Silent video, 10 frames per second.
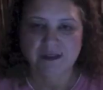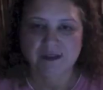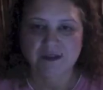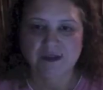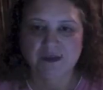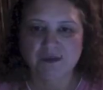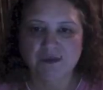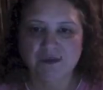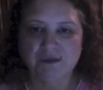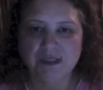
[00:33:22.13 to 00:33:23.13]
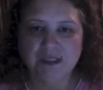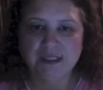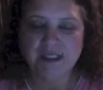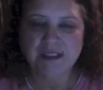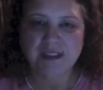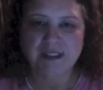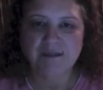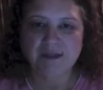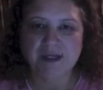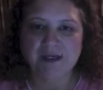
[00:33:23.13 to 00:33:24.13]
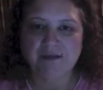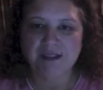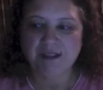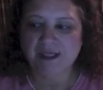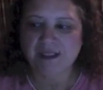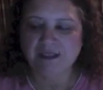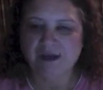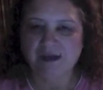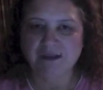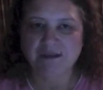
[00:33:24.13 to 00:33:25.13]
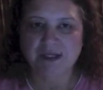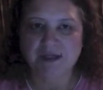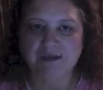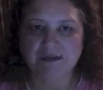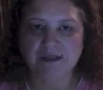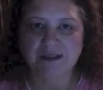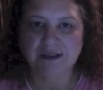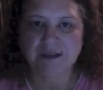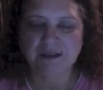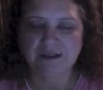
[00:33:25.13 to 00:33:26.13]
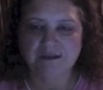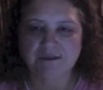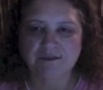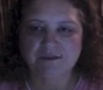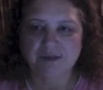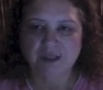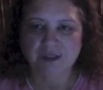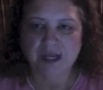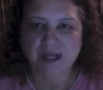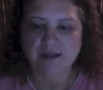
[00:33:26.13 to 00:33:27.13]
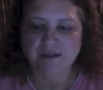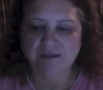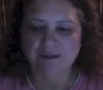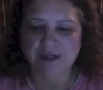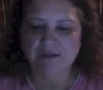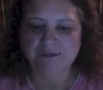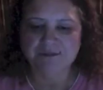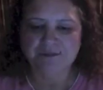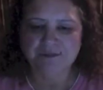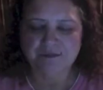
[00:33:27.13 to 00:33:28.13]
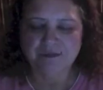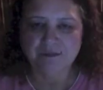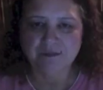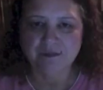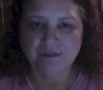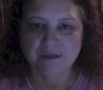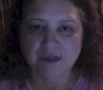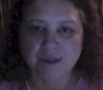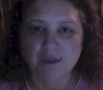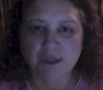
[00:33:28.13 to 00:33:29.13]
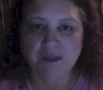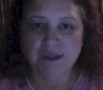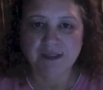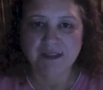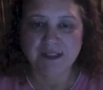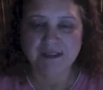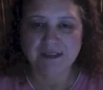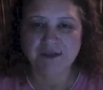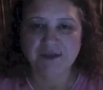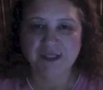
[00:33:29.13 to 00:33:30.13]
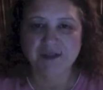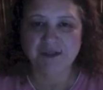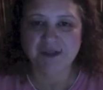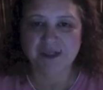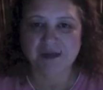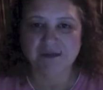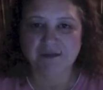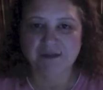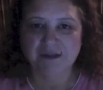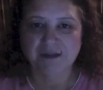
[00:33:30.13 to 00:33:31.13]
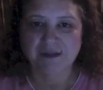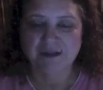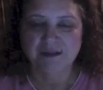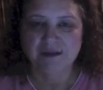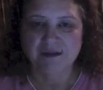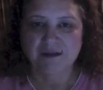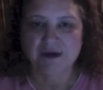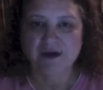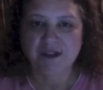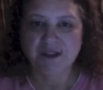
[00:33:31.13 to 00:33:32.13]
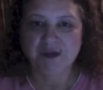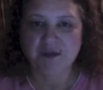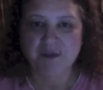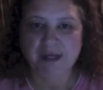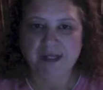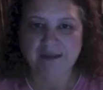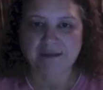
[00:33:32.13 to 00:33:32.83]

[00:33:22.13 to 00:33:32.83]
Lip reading: So really think about everything I talked about in this class, about what are the things that you tell yourself are in your way.